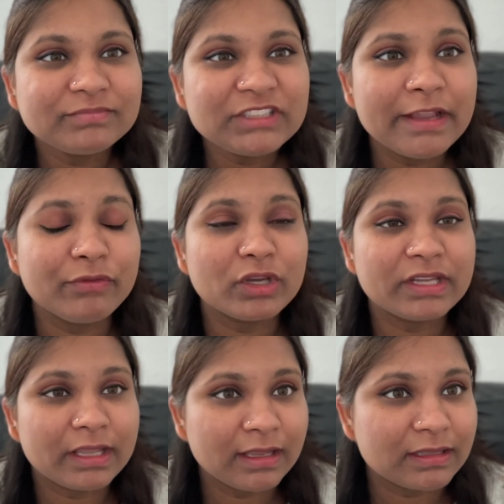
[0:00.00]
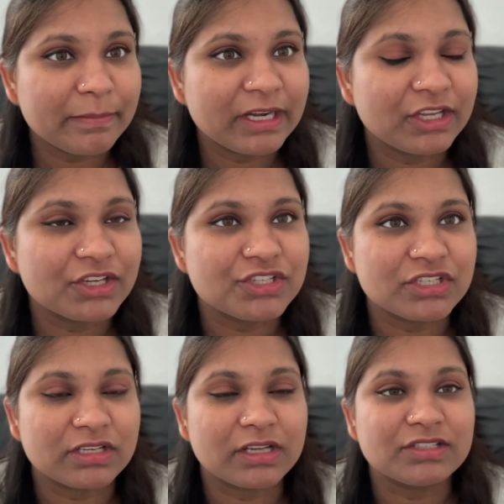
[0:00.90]
if you're taking the
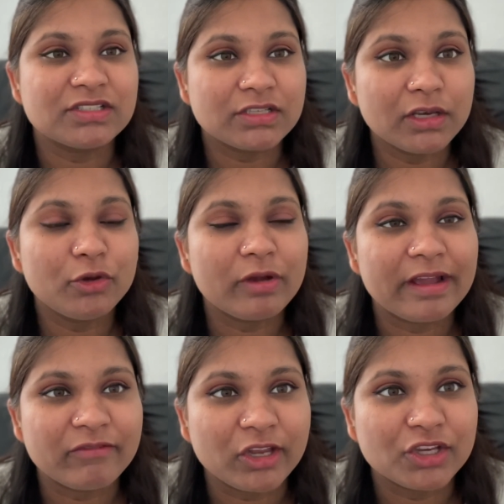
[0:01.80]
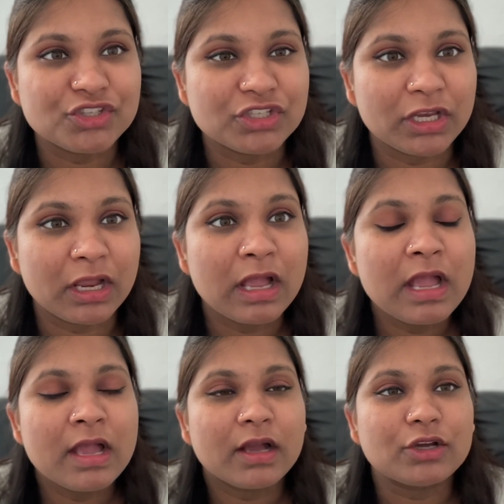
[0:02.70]
medication and still you're having itching,
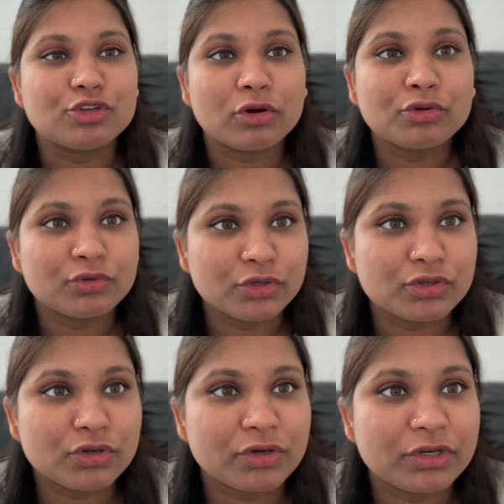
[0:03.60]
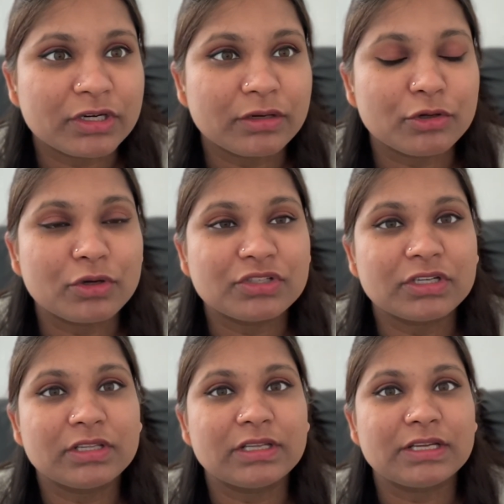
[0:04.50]
talk to your
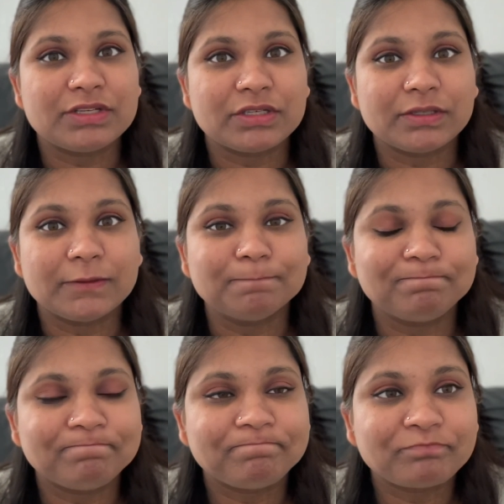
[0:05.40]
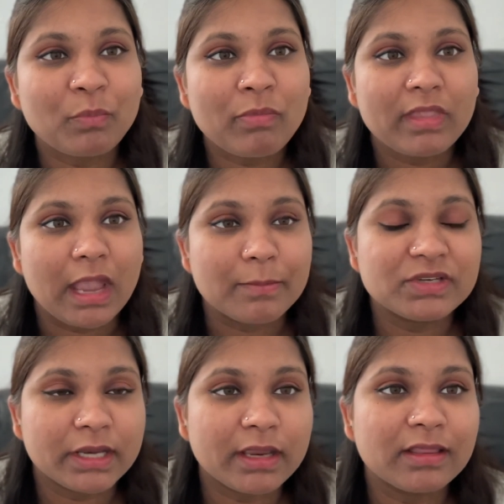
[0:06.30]
doctor that
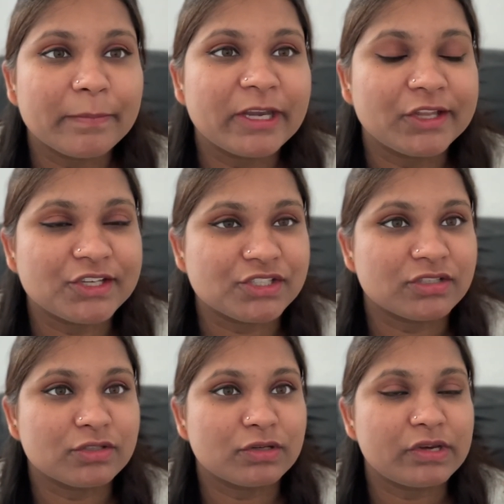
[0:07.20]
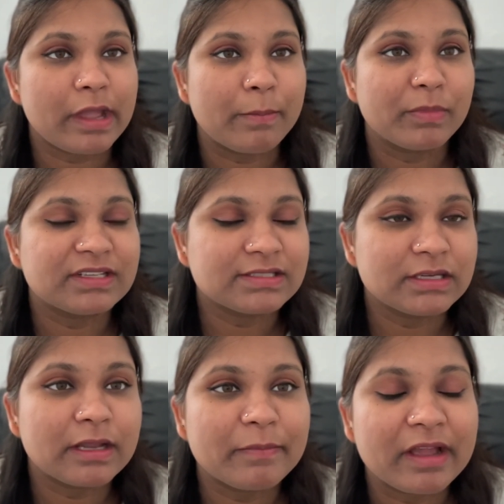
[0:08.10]
I'm taking the medications on time but
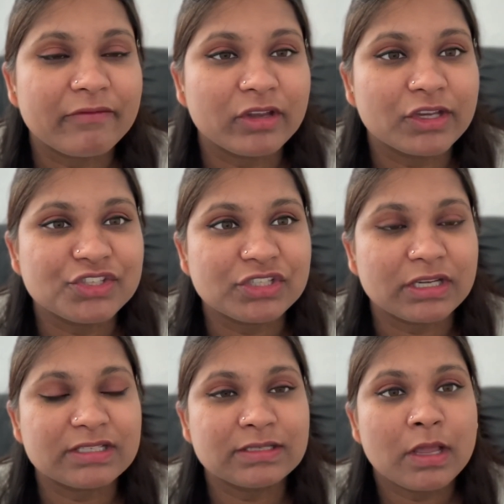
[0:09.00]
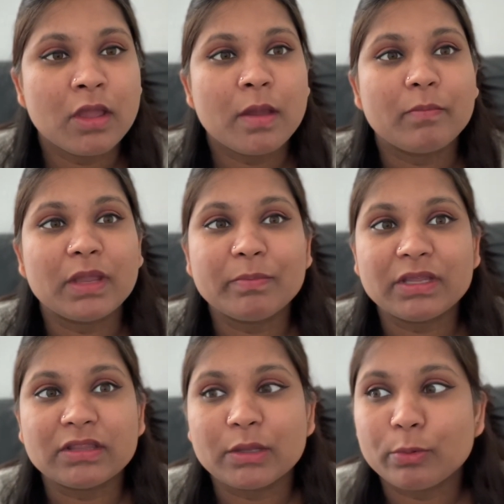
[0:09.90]
still I'm having itchiness.
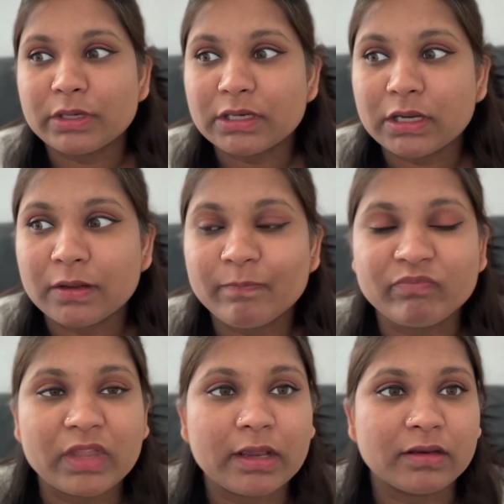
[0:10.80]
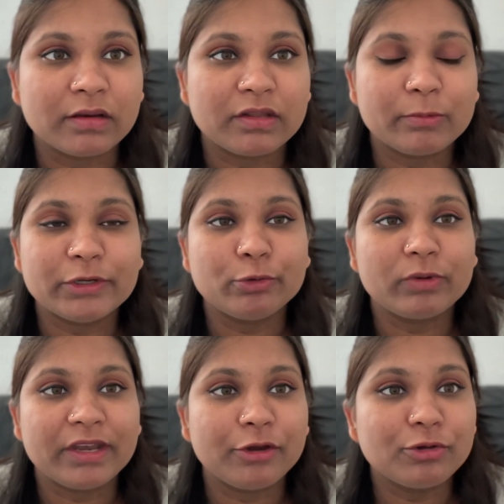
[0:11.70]
Maybe they will and they will
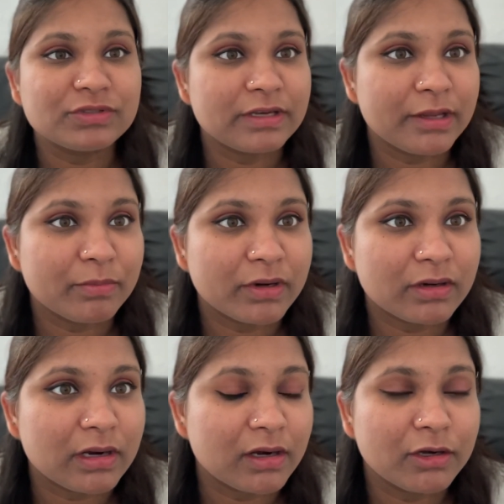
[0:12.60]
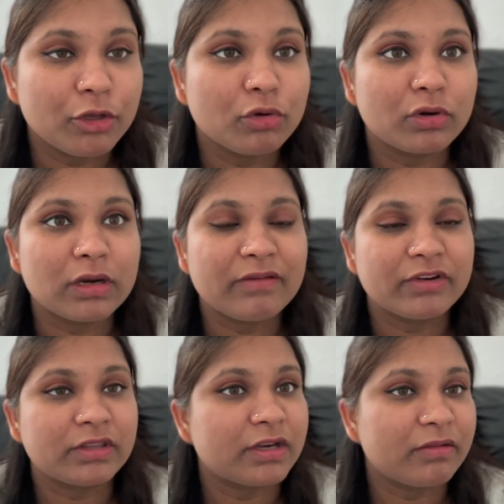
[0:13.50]
do induced labor early on
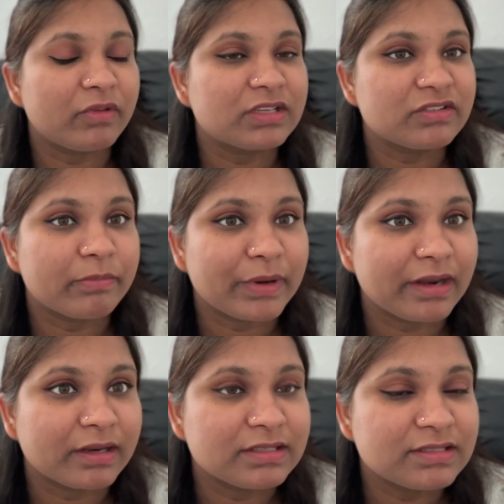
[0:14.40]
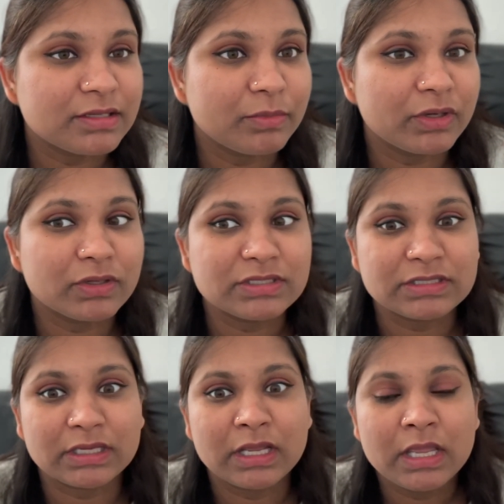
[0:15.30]
after 30 weeks of pregnancy,
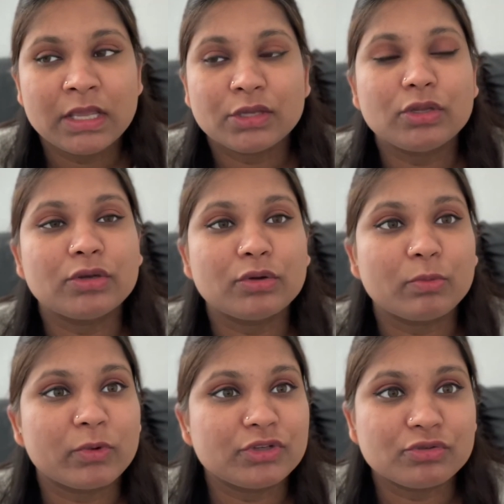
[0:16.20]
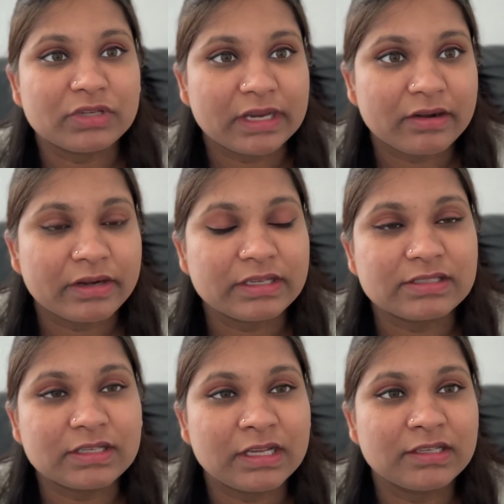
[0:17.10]
because they don't want to take
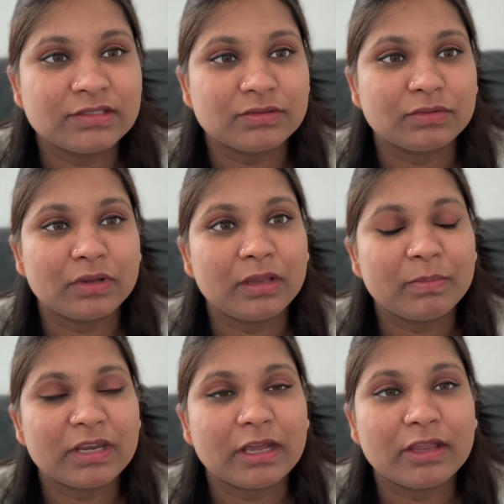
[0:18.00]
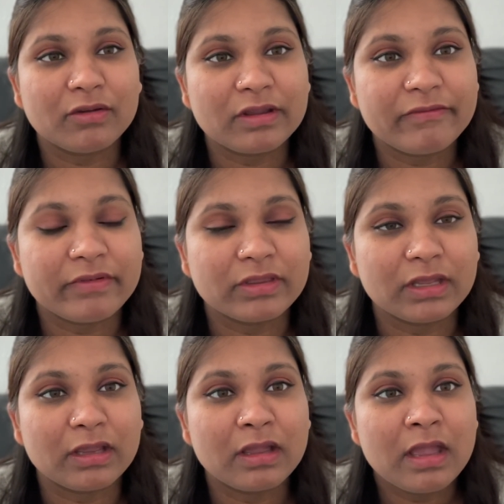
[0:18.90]
risk. So keep an eye on
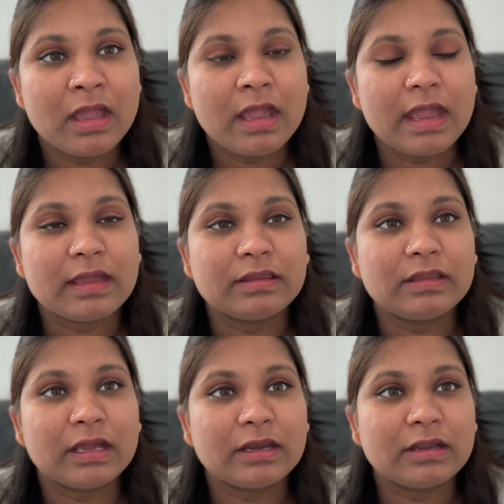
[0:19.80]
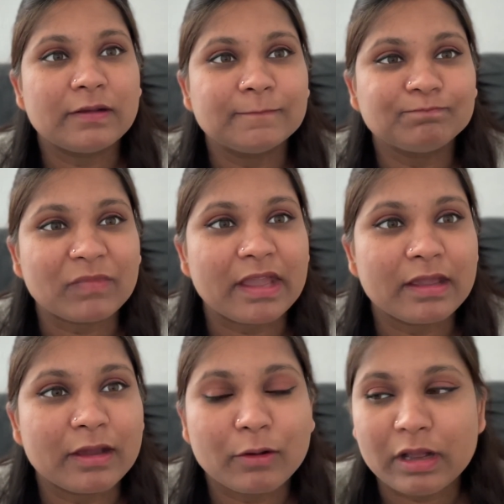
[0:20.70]
everything, and then I
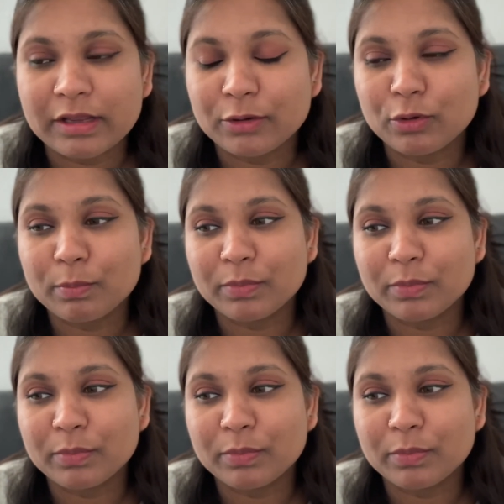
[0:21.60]
hope